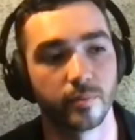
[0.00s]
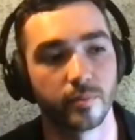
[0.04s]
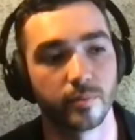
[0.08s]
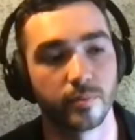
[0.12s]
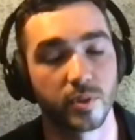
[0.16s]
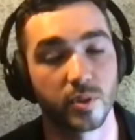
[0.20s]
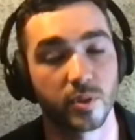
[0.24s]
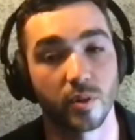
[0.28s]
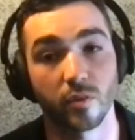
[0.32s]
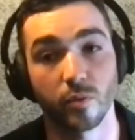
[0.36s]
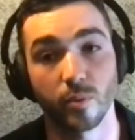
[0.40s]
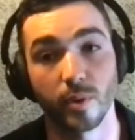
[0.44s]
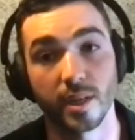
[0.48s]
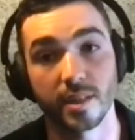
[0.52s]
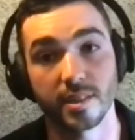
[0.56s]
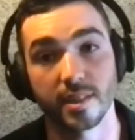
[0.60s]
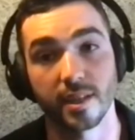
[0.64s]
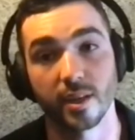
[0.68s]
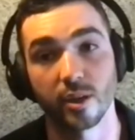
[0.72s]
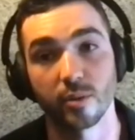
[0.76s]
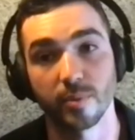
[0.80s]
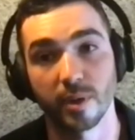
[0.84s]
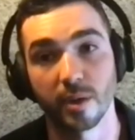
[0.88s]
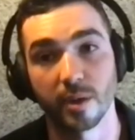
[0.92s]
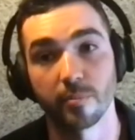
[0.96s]
softwares to
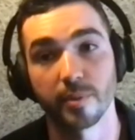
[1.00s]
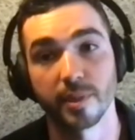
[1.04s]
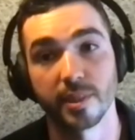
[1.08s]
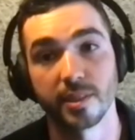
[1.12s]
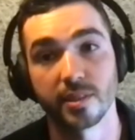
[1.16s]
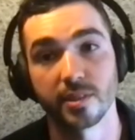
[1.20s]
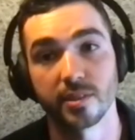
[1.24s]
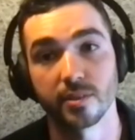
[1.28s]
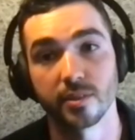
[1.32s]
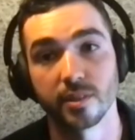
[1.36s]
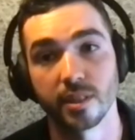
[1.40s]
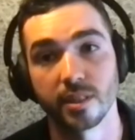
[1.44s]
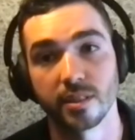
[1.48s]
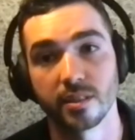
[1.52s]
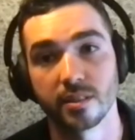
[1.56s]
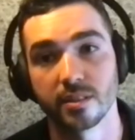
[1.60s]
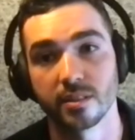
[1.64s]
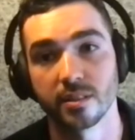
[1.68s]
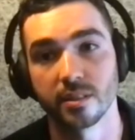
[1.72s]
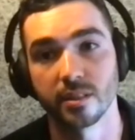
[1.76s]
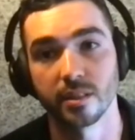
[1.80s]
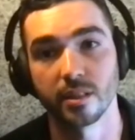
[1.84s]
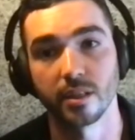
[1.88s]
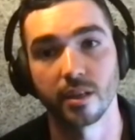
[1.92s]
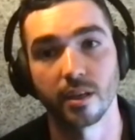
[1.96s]
help companies do
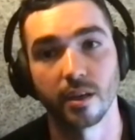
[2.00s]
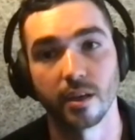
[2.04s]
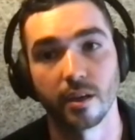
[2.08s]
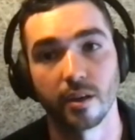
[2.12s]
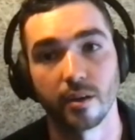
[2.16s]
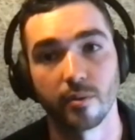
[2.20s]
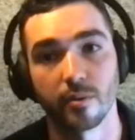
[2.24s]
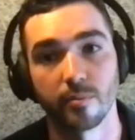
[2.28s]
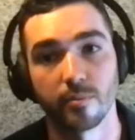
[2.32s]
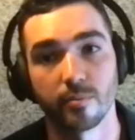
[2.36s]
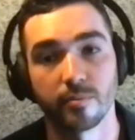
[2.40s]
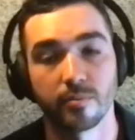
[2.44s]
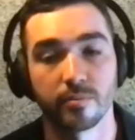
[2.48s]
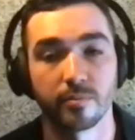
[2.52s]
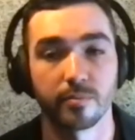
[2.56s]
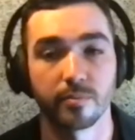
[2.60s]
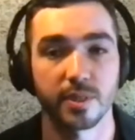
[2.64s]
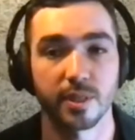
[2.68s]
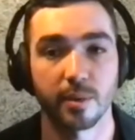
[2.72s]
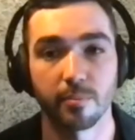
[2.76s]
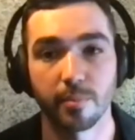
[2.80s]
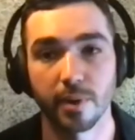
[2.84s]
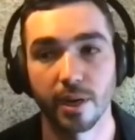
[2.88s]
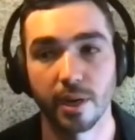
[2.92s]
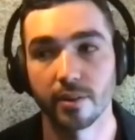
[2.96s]
this.
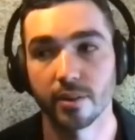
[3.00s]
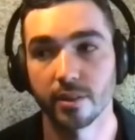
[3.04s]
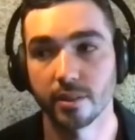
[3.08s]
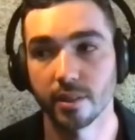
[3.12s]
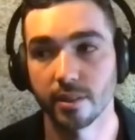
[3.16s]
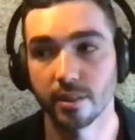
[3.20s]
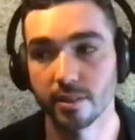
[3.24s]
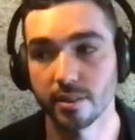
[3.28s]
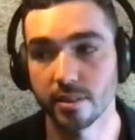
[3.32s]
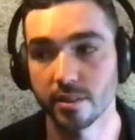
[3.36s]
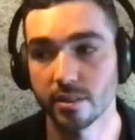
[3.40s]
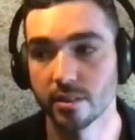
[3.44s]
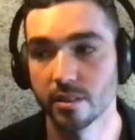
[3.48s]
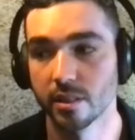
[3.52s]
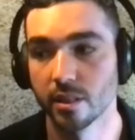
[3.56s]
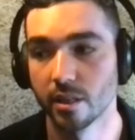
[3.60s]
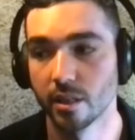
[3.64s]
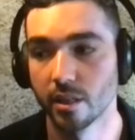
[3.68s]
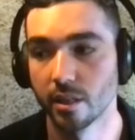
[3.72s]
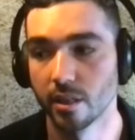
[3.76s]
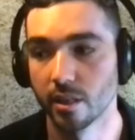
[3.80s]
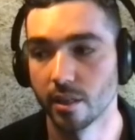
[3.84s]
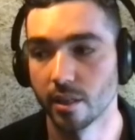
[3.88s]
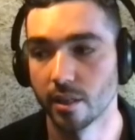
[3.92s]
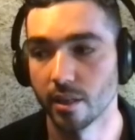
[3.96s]
Some better than others,
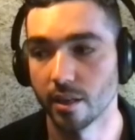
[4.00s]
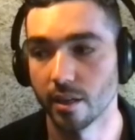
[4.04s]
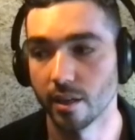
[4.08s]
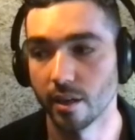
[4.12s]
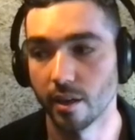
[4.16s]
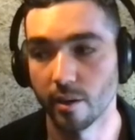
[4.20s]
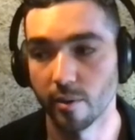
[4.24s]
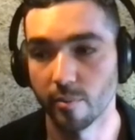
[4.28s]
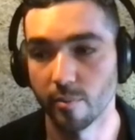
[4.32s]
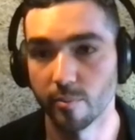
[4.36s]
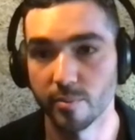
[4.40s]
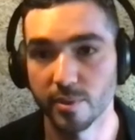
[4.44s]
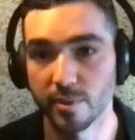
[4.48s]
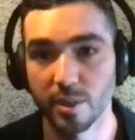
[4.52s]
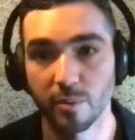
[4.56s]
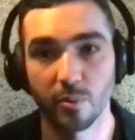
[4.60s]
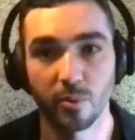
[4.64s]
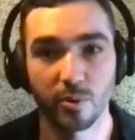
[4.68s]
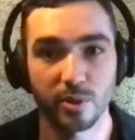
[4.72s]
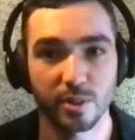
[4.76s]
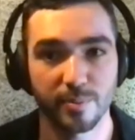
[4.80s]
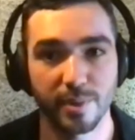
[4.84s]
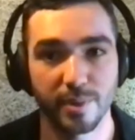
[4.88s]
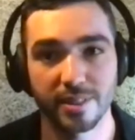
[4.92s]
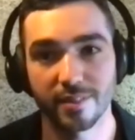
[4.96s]
some
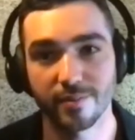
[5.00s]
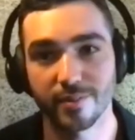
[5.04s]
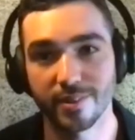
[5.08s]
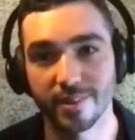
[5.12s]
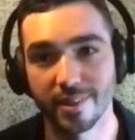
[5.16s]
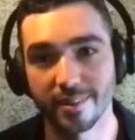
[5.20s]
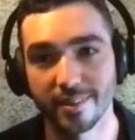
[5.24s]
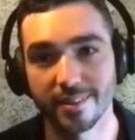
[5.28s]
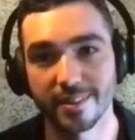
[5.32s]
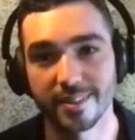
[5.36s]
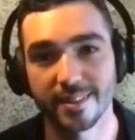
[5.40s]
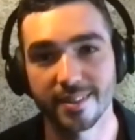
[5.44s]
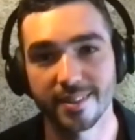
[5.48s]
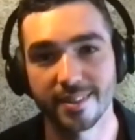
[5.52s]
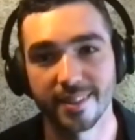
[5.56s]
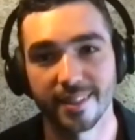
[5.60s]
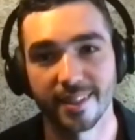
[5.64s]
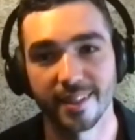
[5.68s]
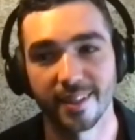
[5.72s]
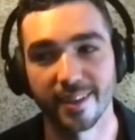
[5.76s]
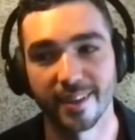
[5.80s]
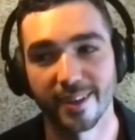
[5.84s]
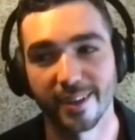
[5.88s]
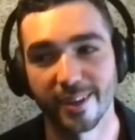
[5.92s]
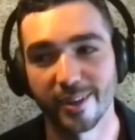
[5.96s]
more expensive than others.
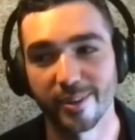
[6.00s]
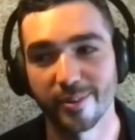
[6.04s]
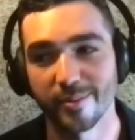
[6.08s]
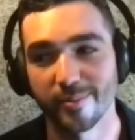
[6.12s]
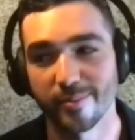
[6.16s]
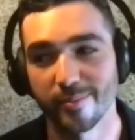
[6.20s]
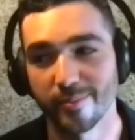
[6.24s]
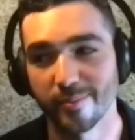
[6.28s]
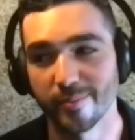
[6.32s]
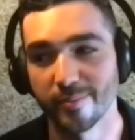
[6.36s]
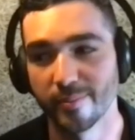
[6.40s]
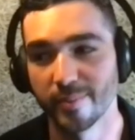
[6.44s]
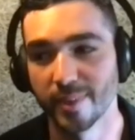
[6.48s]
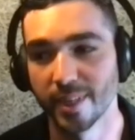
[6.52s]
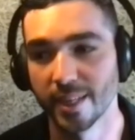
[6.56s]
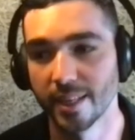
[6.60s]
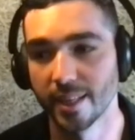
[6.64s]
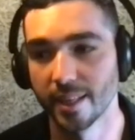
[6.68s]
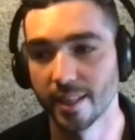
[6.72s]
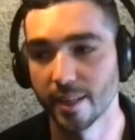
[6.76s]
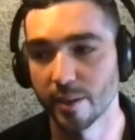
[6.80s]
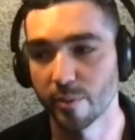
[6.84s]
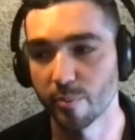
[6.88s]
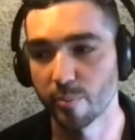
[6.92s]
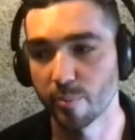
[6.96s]

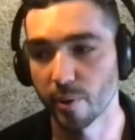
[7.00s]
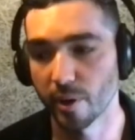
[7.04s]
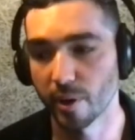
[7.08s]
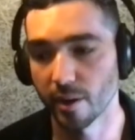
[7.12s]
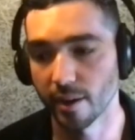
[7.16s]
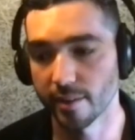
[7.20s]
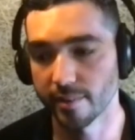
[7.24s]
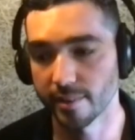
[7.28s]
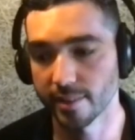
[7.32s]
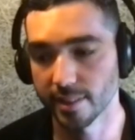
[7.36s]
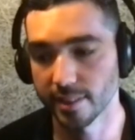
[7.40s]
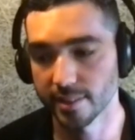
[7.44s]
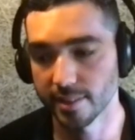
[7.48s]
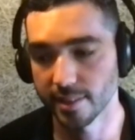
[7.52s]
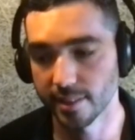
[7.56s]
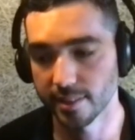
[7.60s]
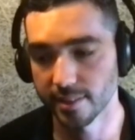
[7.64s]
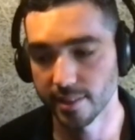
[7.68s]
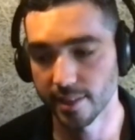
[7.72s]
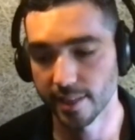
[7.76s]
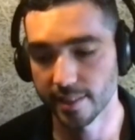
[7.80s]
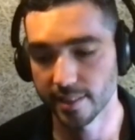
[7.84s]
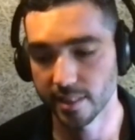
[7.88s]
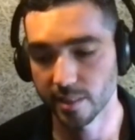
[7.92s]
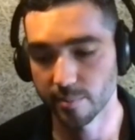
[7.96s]
But I think as an
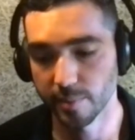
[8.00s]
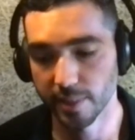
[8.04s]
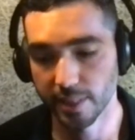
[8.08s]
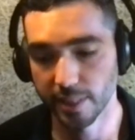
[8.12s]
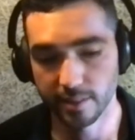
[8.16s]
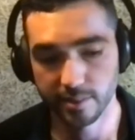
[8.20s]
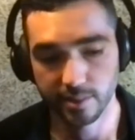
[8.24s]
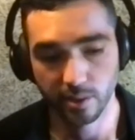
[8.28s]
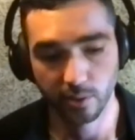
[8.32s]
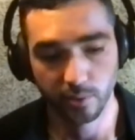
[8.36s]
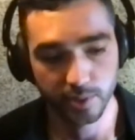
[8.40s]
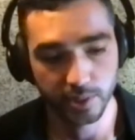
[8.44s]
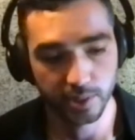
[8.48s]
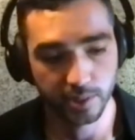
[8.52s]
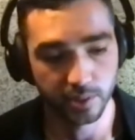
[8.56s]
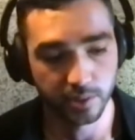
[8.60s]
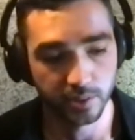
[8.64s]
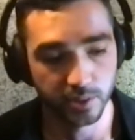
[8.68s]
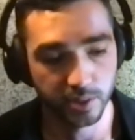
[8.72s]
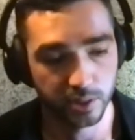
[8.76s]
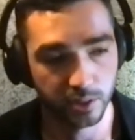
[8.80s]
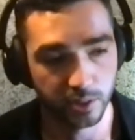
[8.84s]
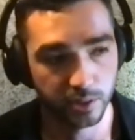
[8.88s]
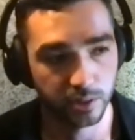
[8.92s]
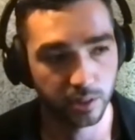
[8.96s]
SME, that's what you can
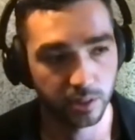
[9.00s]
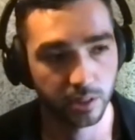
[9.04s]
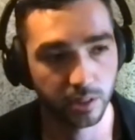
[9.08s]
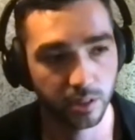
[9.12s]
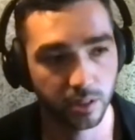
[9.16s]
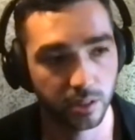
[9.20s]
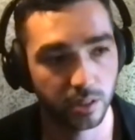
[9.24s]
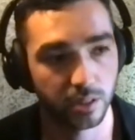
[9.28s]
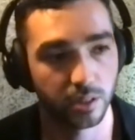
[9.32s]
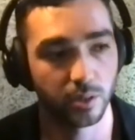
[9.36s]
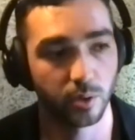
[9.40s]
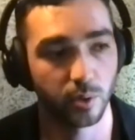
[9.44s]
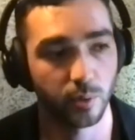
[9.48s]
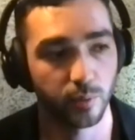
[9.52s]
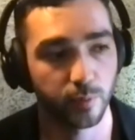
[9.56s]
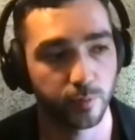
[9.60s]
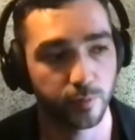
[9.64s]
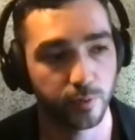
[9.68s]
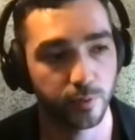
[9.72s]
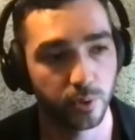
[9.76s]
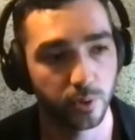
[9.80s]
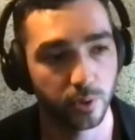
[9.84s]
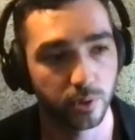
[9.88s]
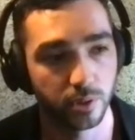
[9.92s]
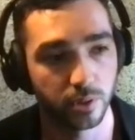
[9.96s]
do off
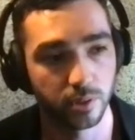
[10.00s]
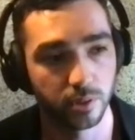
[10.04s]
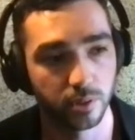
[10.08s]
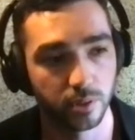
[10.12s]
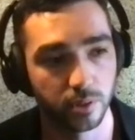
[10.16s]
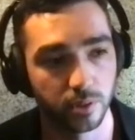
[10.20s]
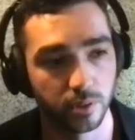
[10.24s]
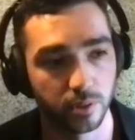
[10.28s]
your